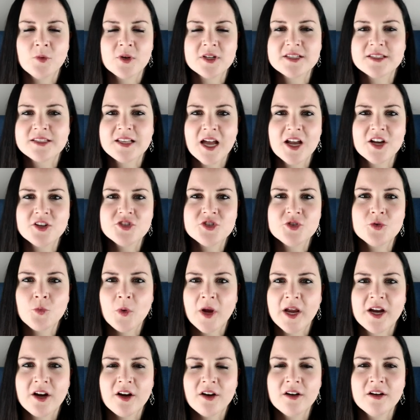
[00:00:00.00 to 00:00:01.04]
size you
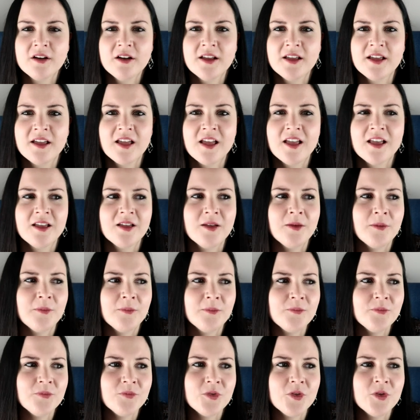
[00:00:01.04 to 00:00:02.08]
wear,
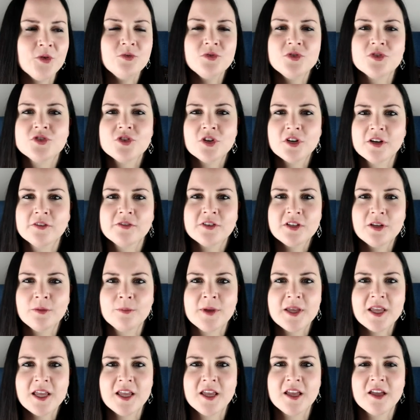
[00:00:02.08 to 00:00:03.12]
you deserve to
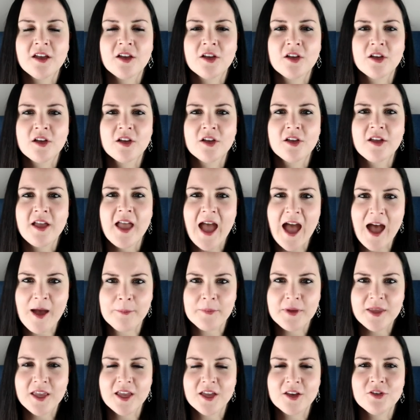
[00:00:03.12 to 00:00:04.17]
be
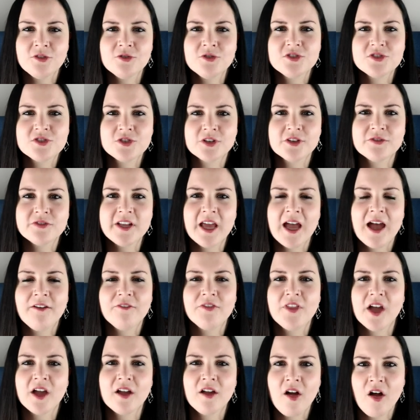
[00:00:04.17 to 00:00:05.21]
happy, and you deserve to have
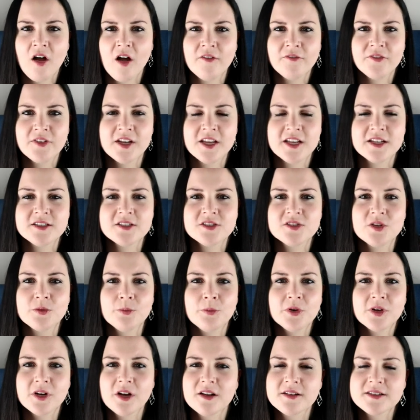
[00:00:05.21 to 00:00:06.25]
that confidence to
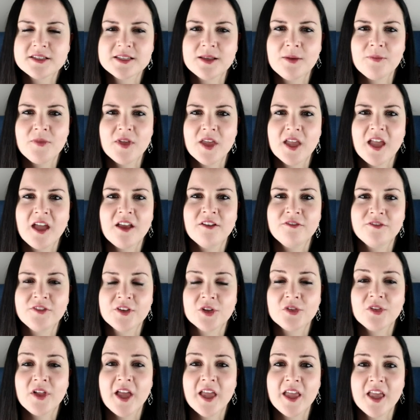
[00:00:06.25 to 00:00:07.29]
put on something and
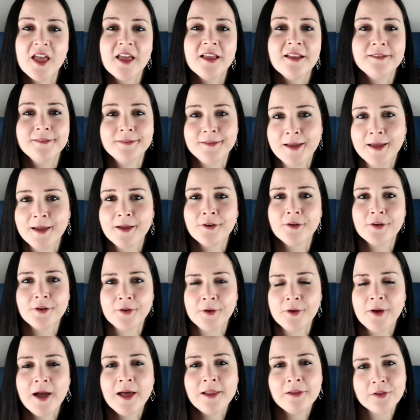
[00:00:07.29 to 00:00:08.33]
feel like, dang
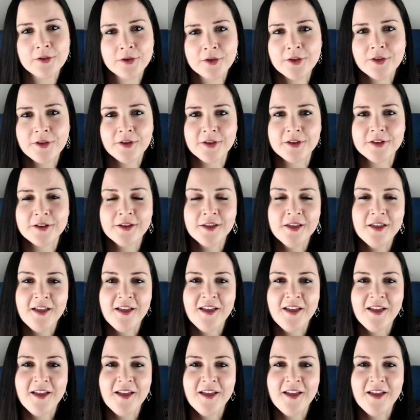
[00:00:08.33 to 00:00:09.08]
girl, I look good.